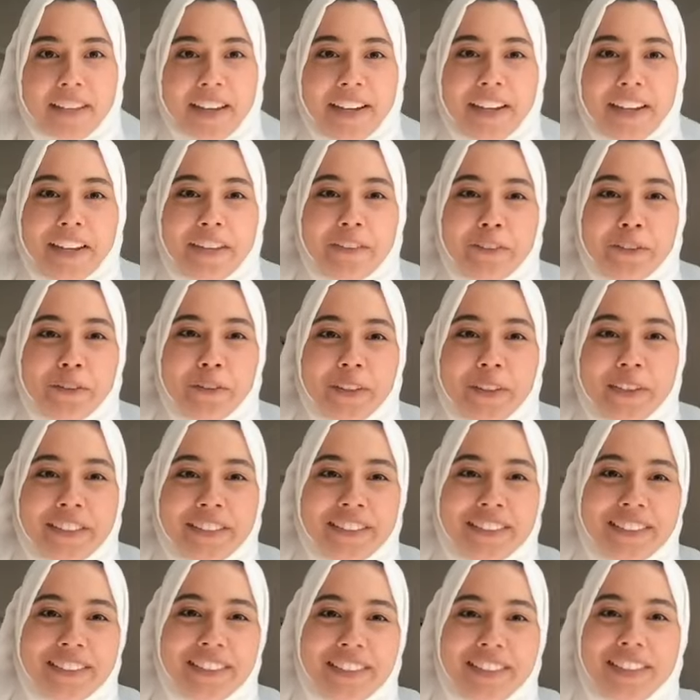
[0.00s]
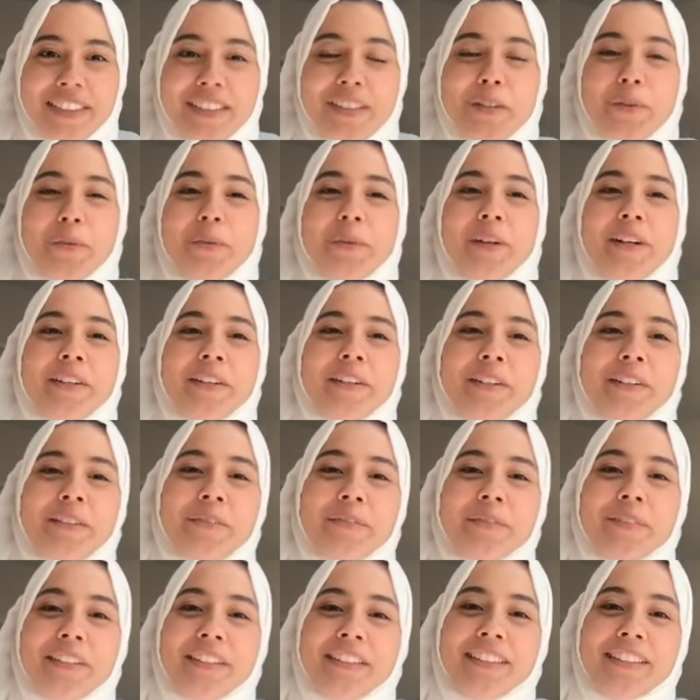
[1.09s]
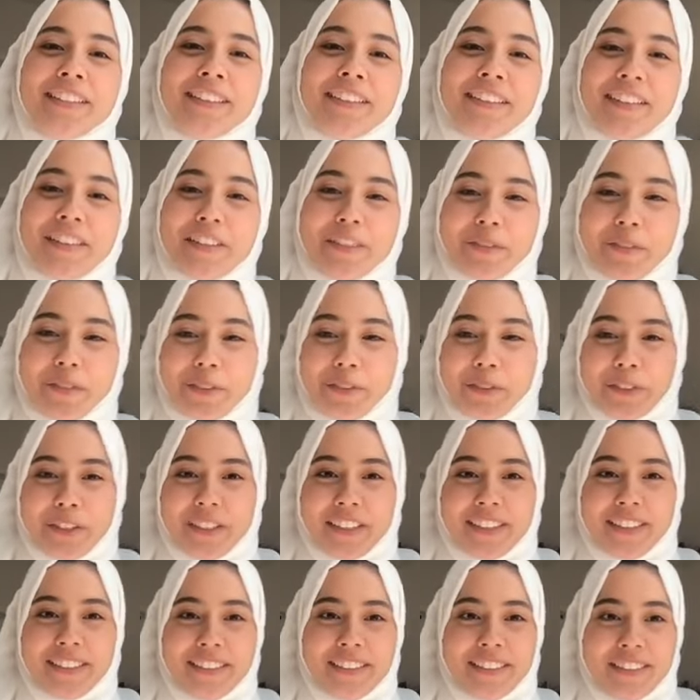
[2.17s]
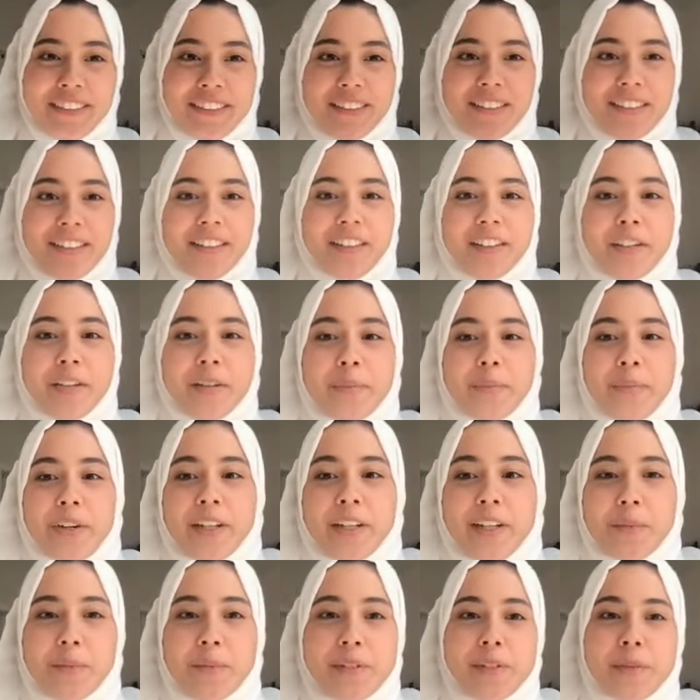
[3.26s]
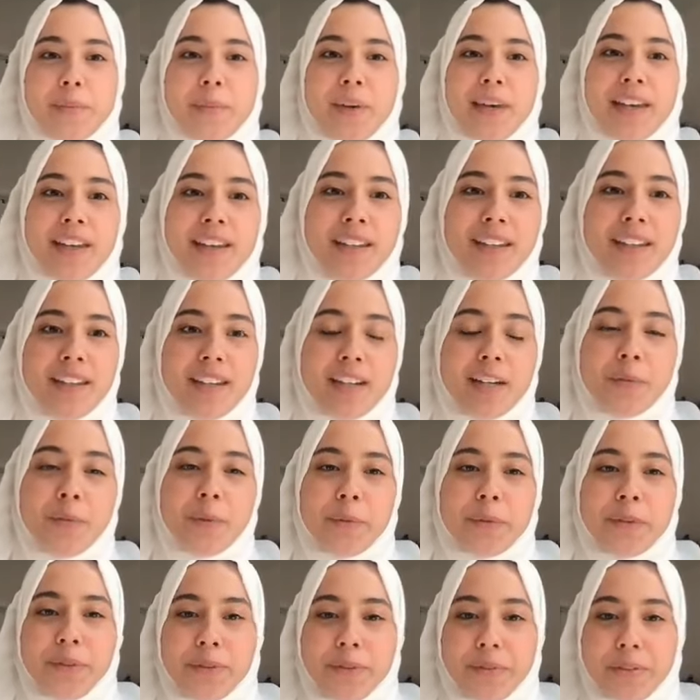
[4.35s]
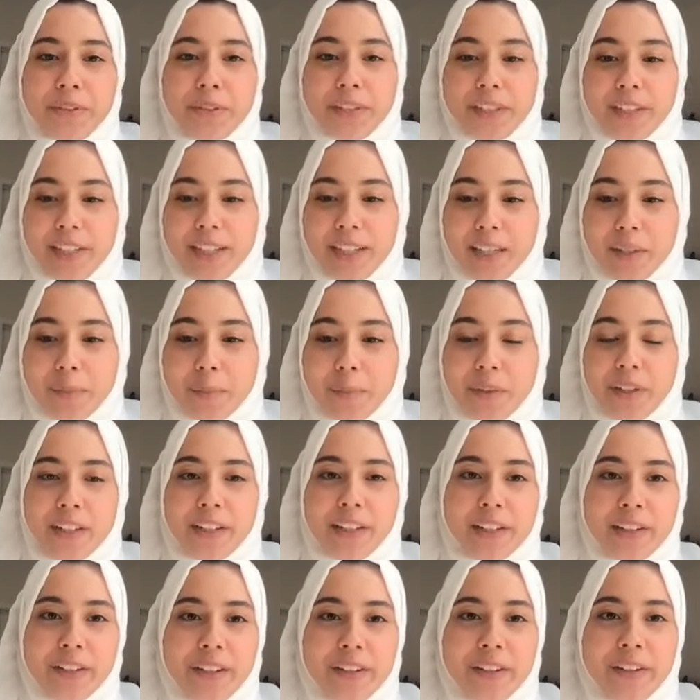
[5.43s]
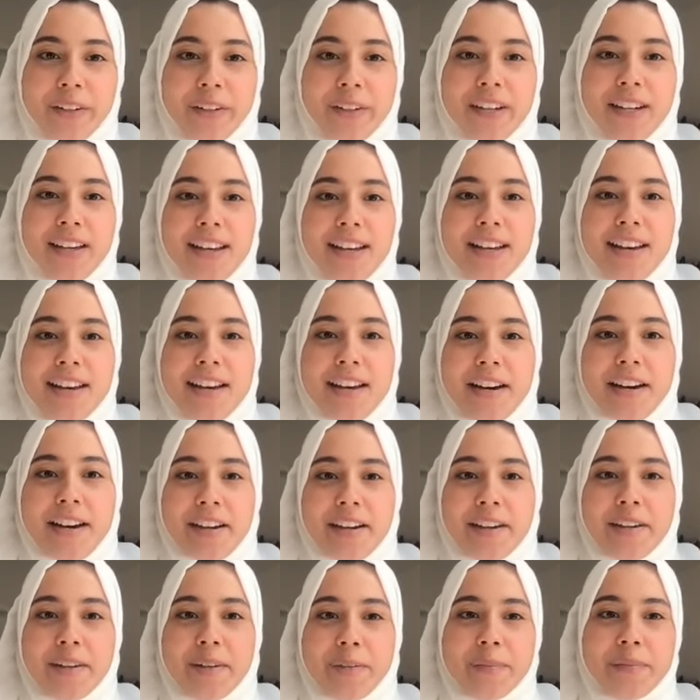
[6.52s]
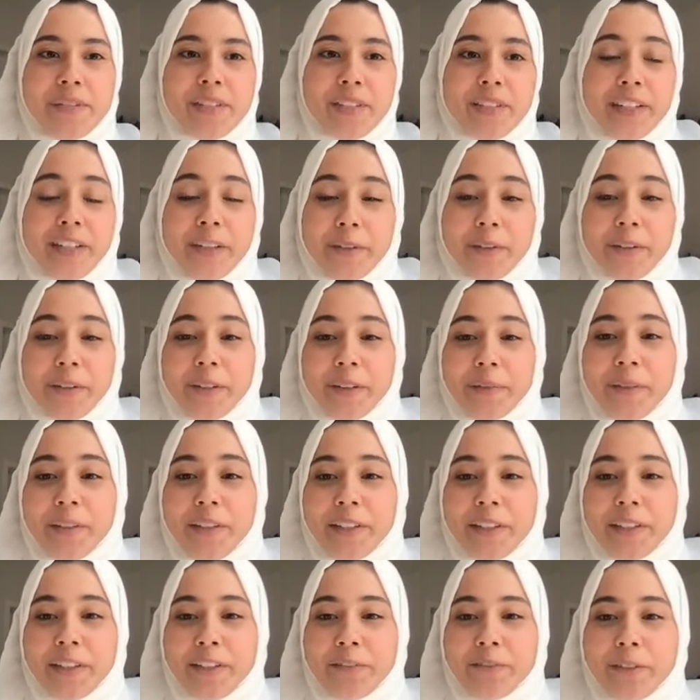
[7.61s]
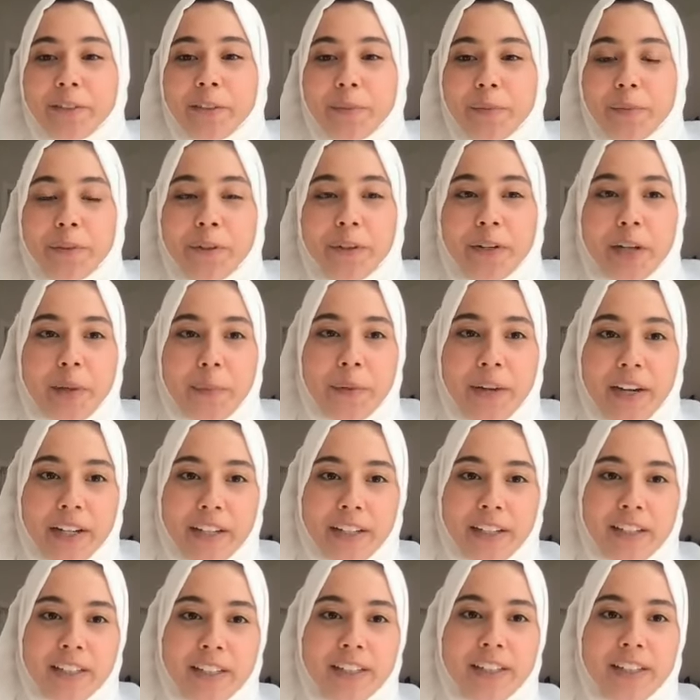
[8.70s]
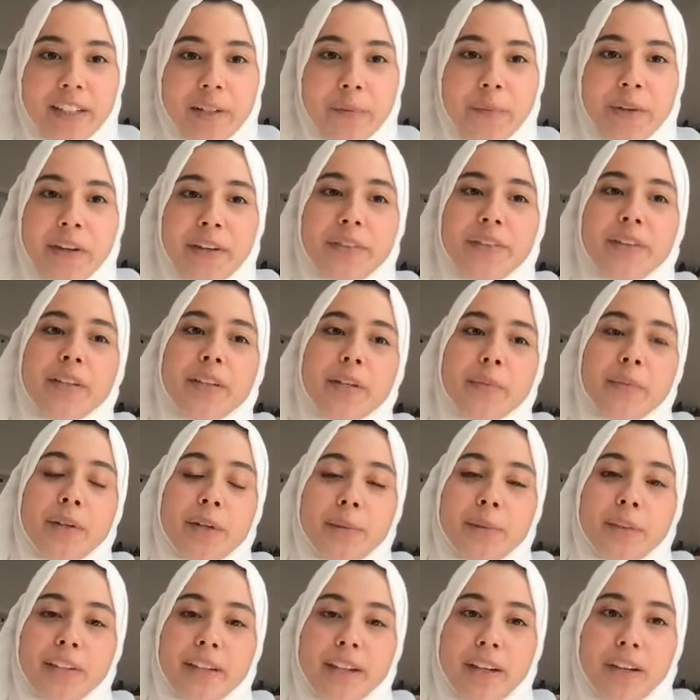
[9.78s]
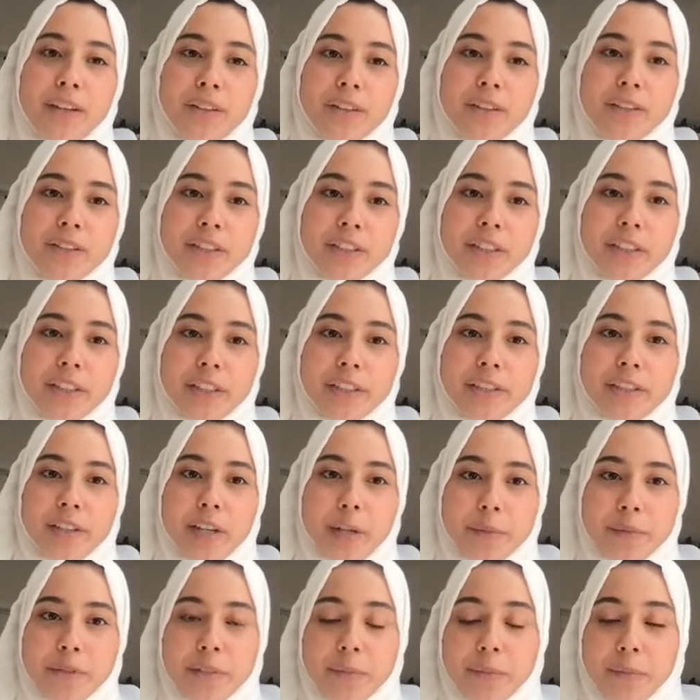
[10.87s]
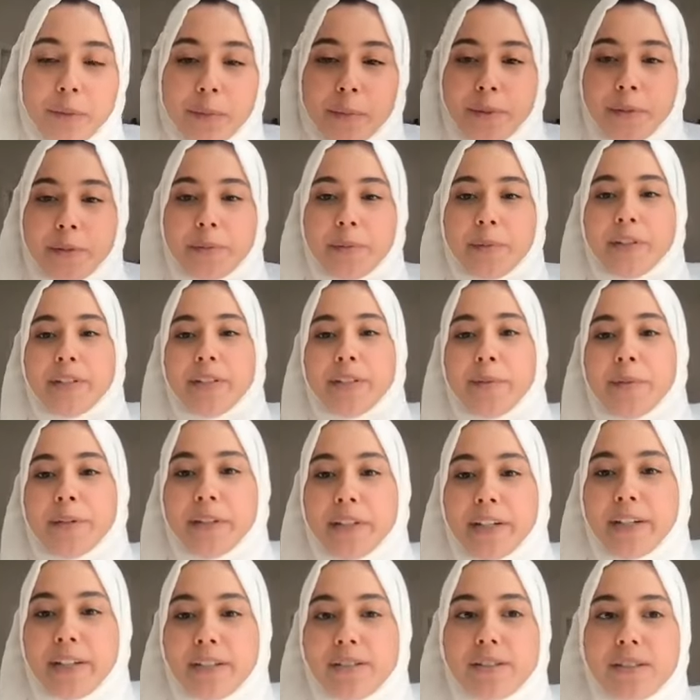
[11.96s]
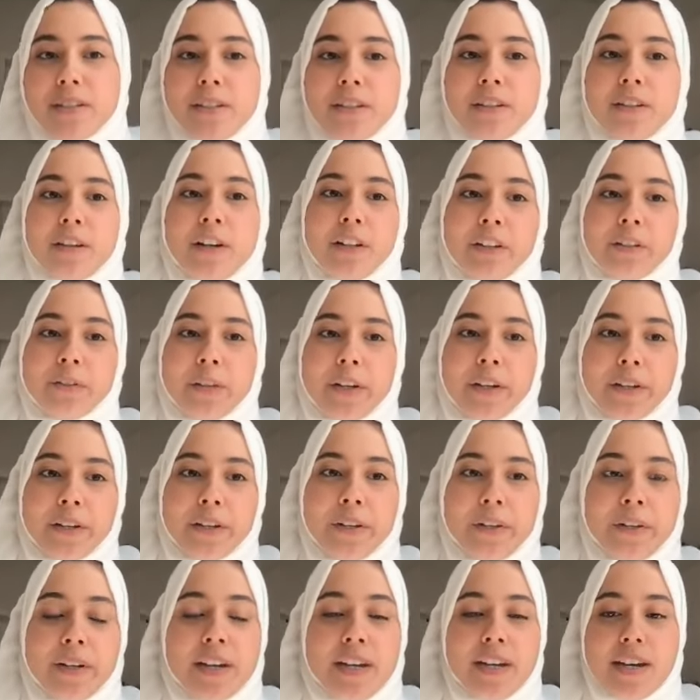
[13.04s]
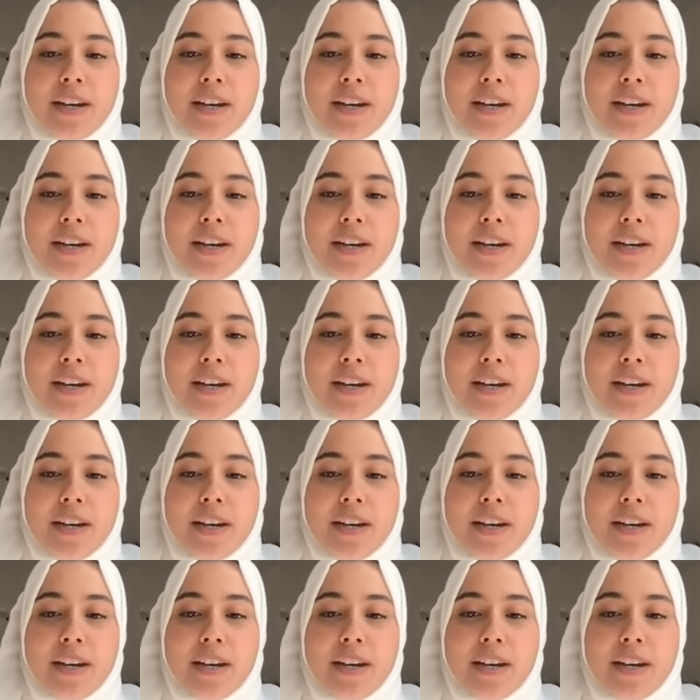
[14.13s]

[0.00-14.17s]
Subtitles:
Hi, everyone. Welcome and thanks for joining us. My name is May. I'm a producer at Be a Hero. Tonight, we're going to be hearing from Laura Packard about the public health insurance option proposed by Democrats in Colorado.